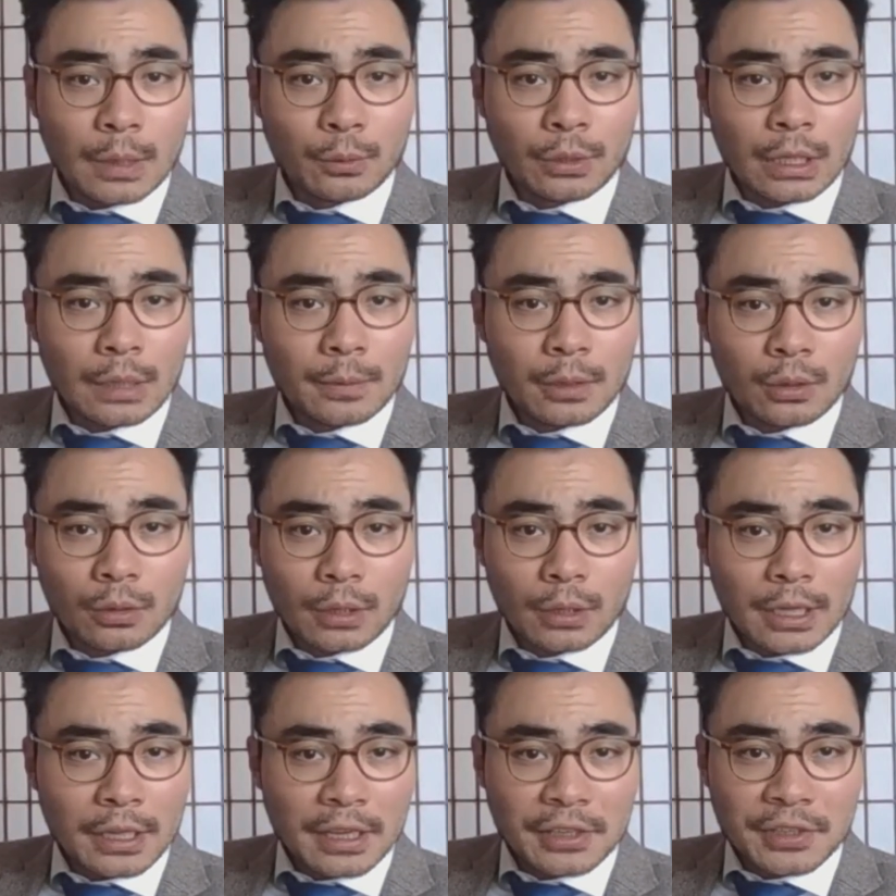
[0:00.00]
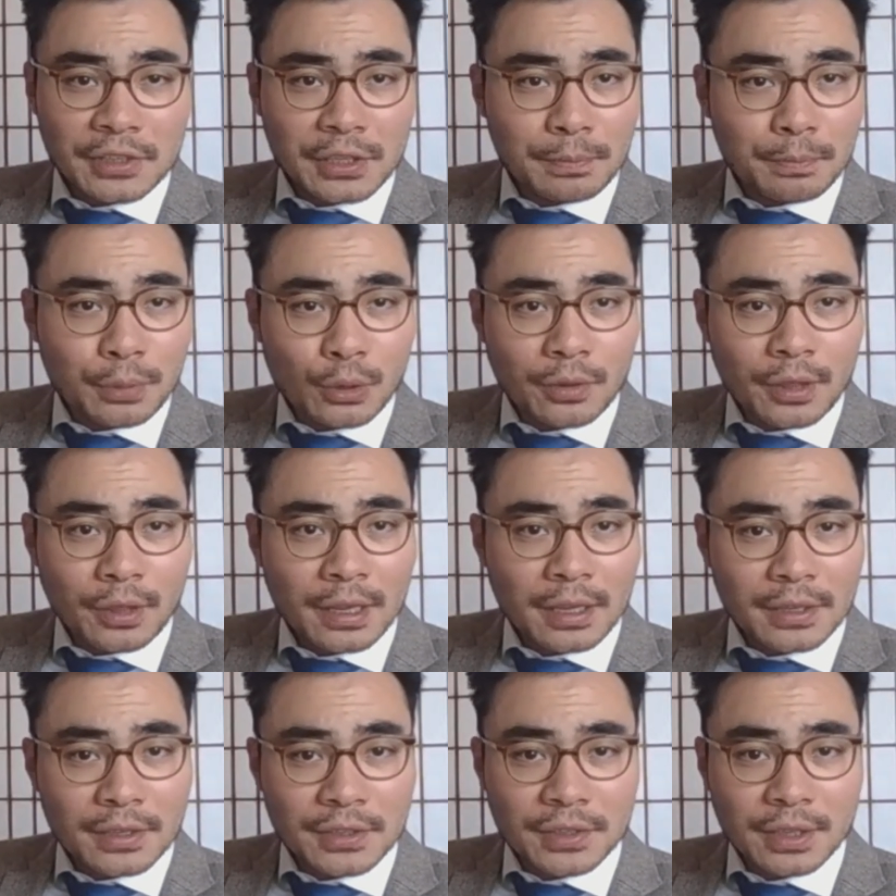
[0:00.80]
Obama, I see both
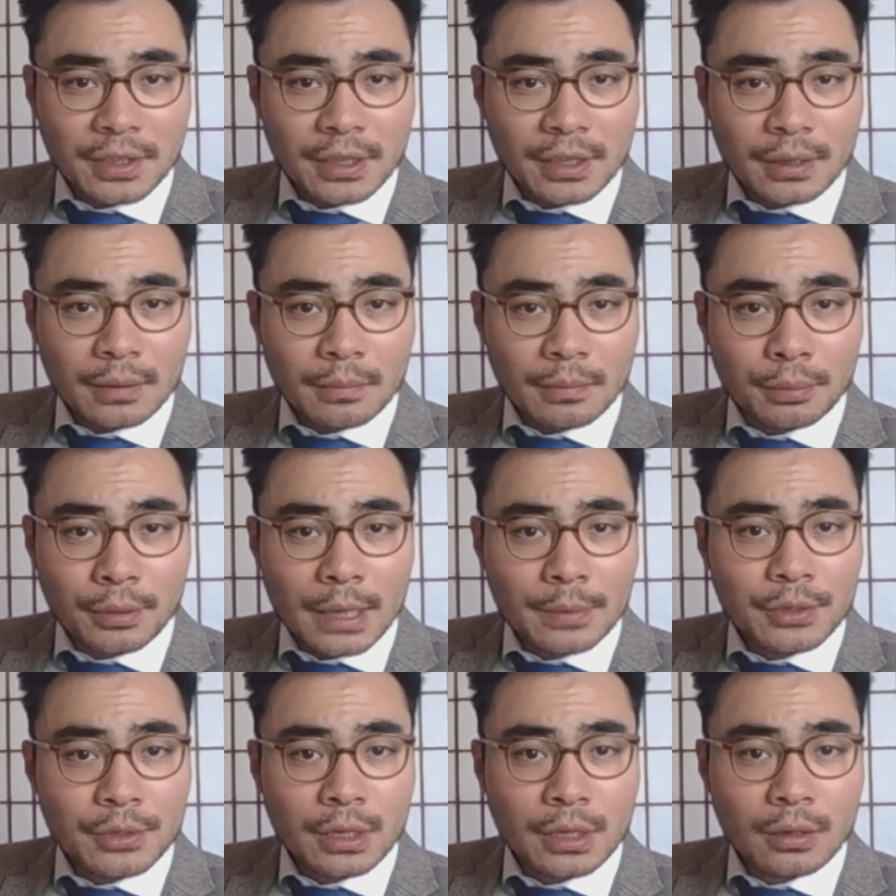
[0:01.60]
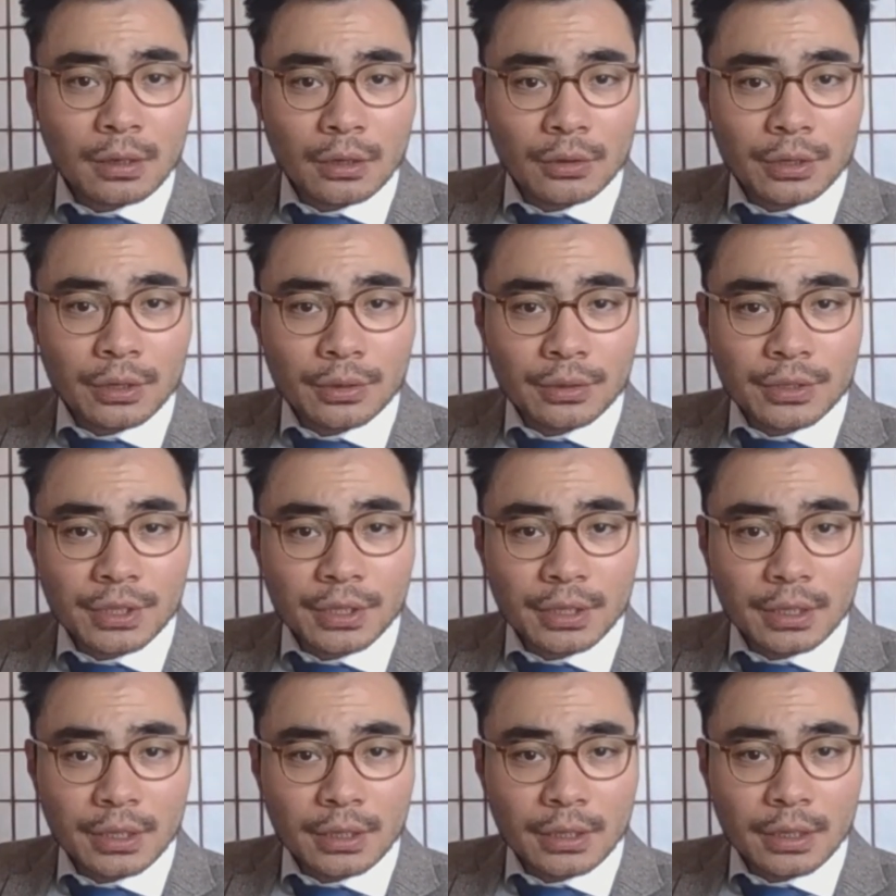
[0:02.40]
hands. Perhaps I'll go
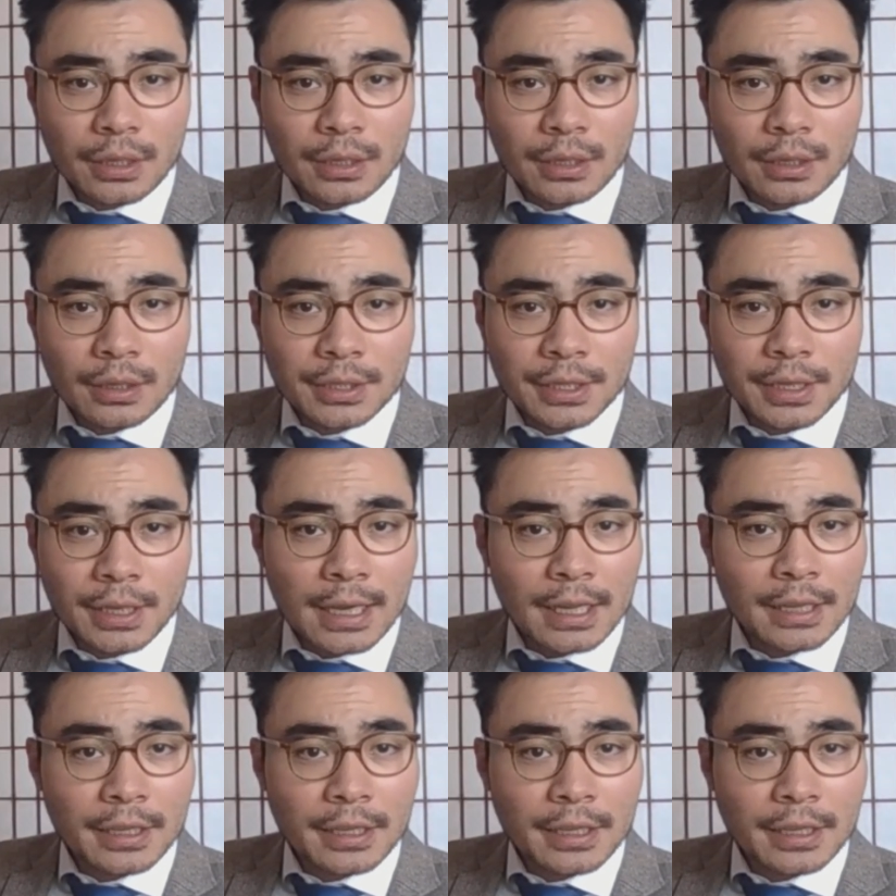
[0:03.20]
to